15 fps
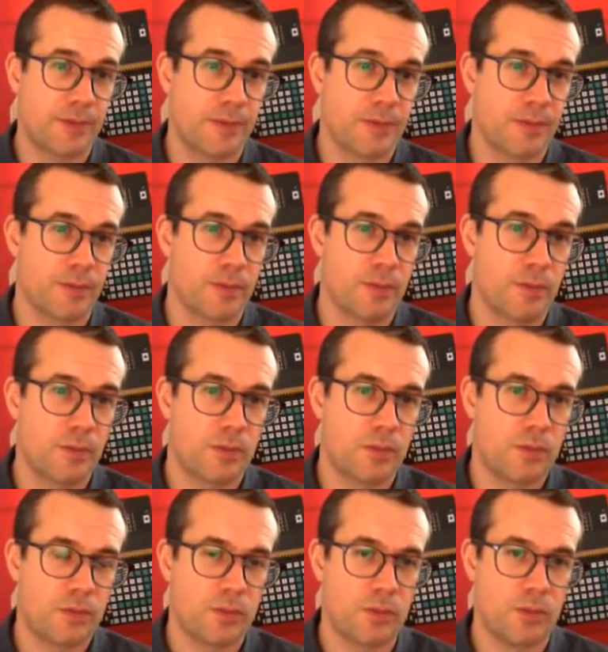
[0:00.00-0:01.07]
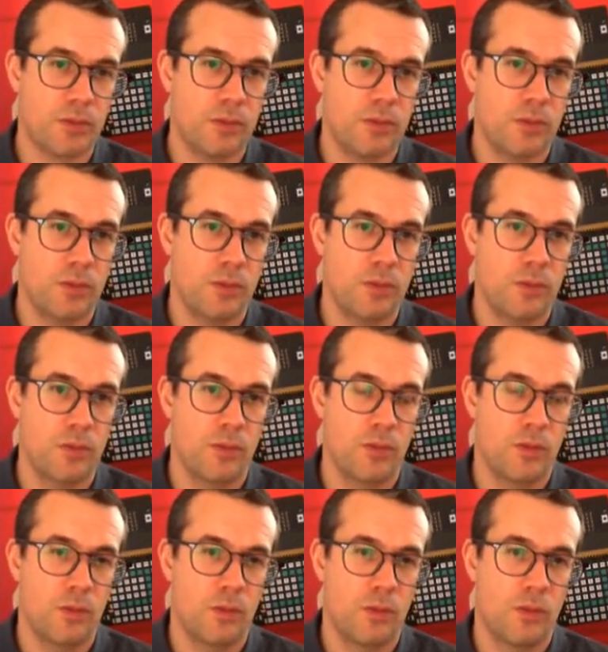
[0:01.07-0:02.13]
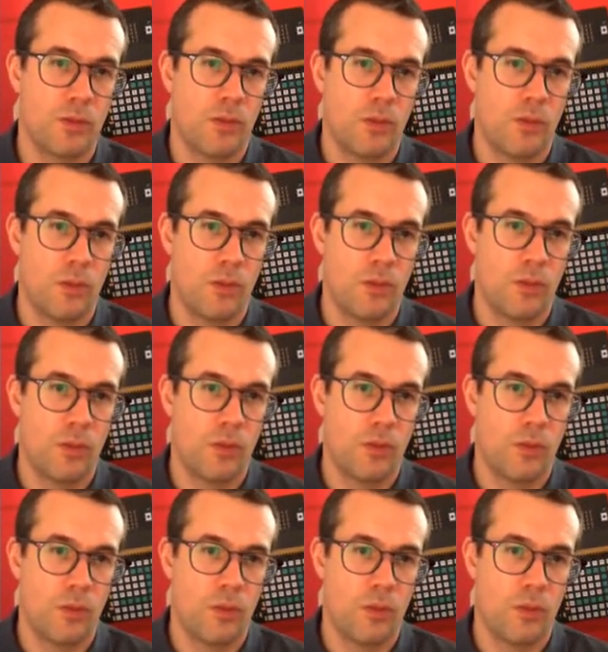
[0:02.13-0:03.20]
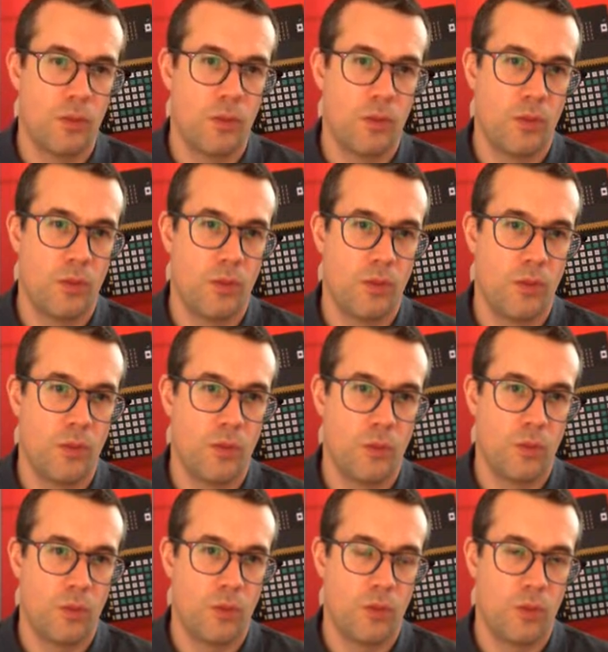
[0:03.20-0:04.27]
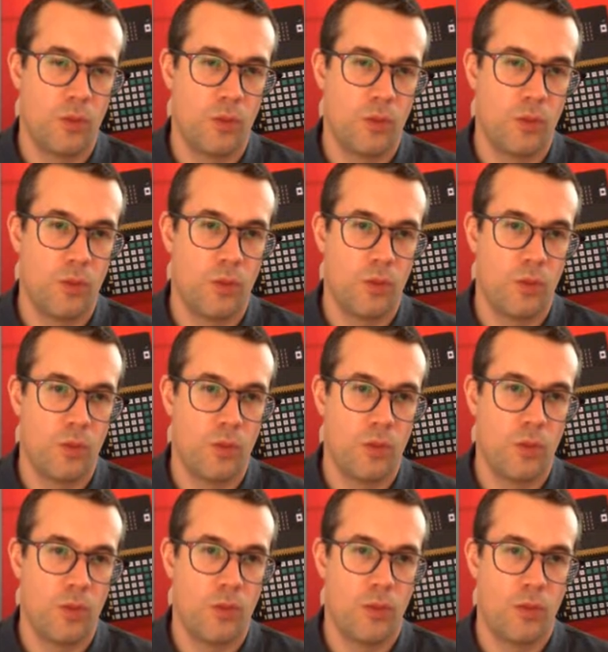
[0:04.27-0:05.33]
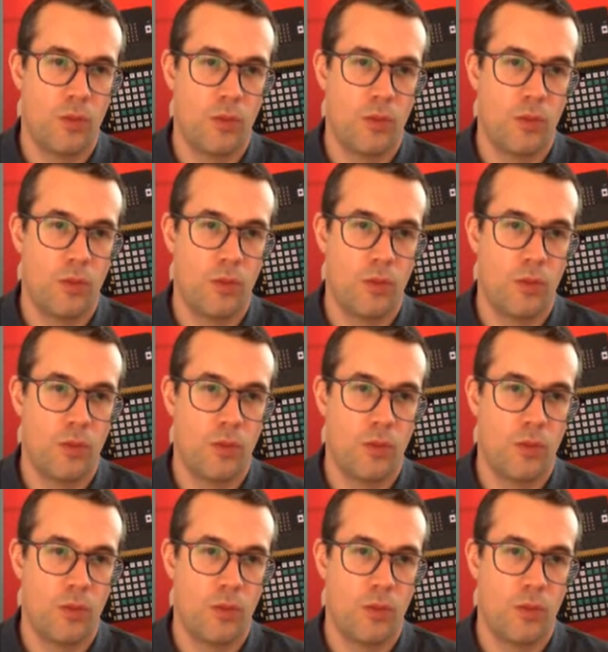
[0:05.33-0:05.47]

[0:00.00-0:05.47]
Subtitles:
This person isn't speaking.